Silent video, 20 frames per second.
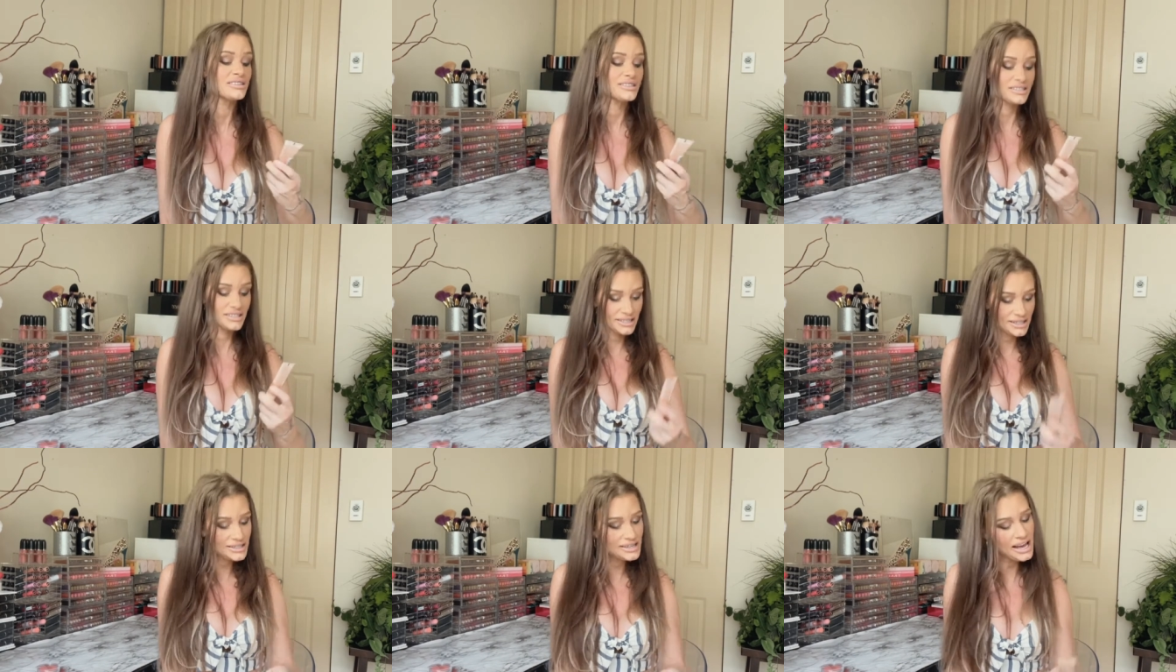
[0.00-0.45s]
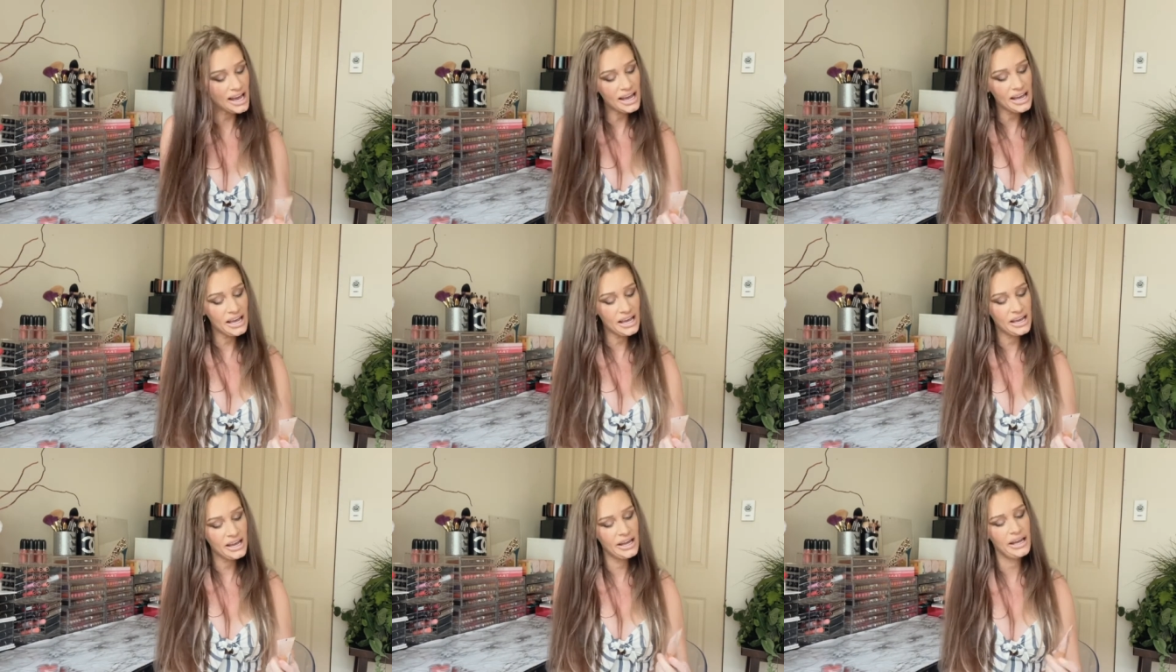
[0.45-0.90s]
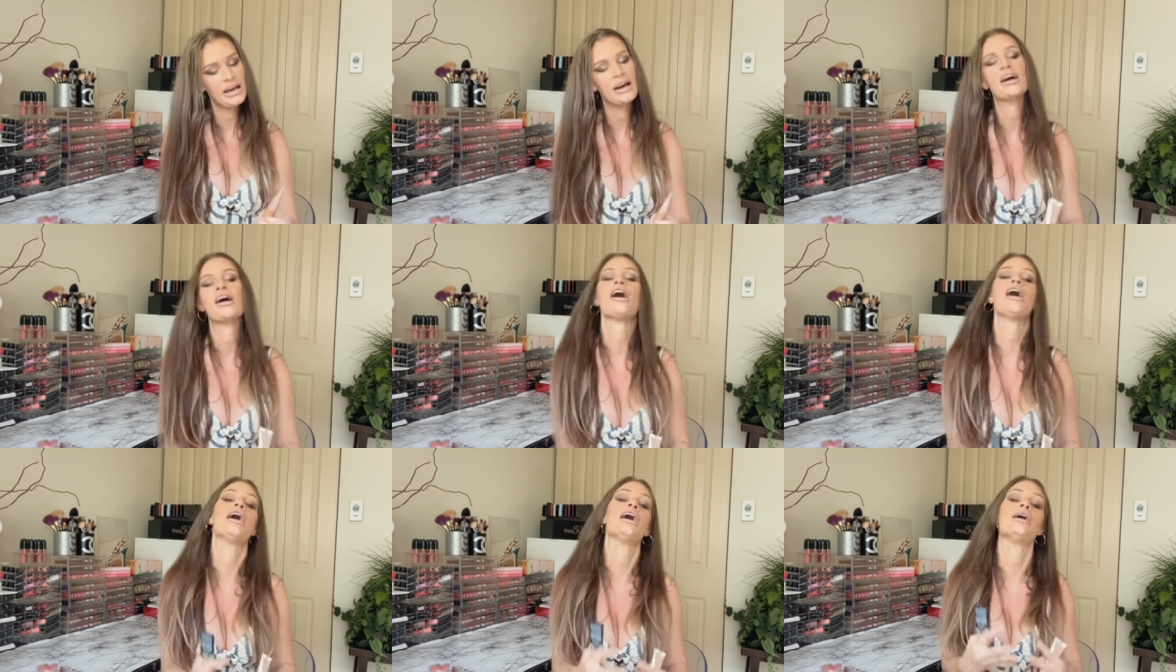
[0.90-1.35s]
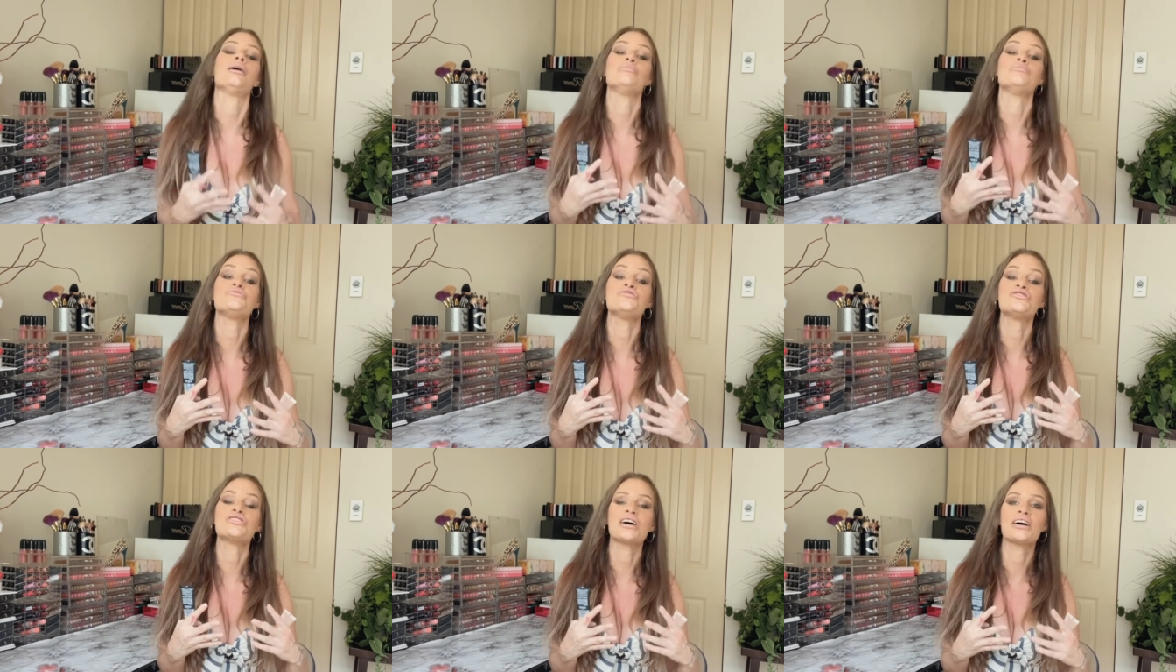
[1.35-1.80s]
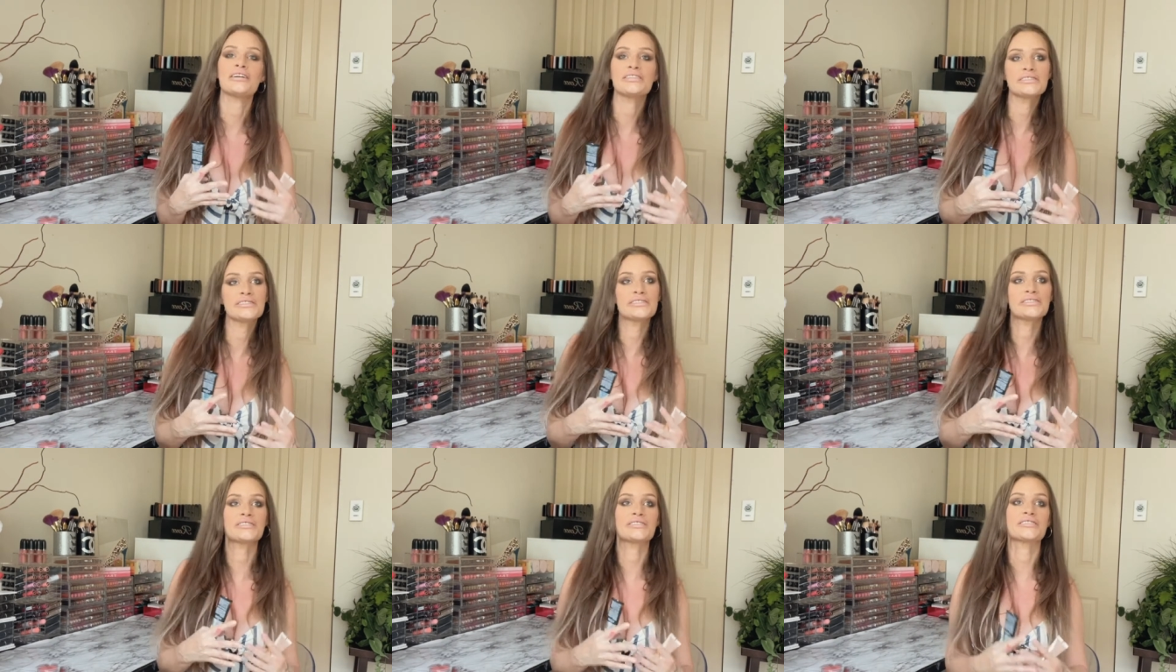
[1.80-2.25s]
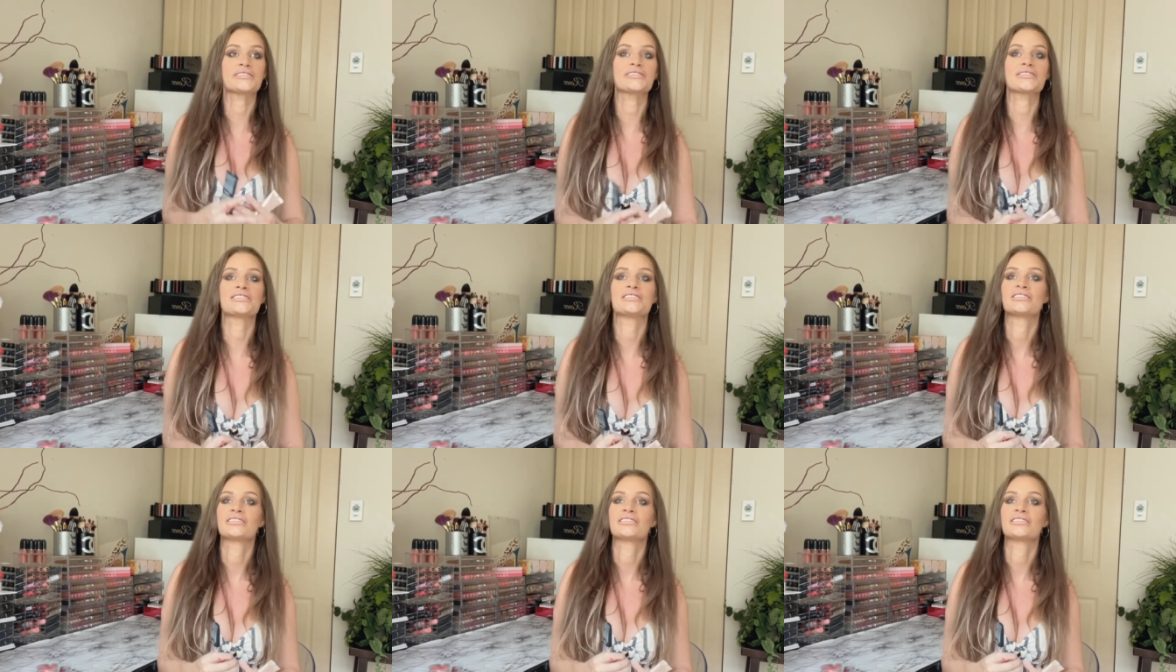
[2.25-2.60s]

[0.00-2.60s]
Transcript: today. I'm just,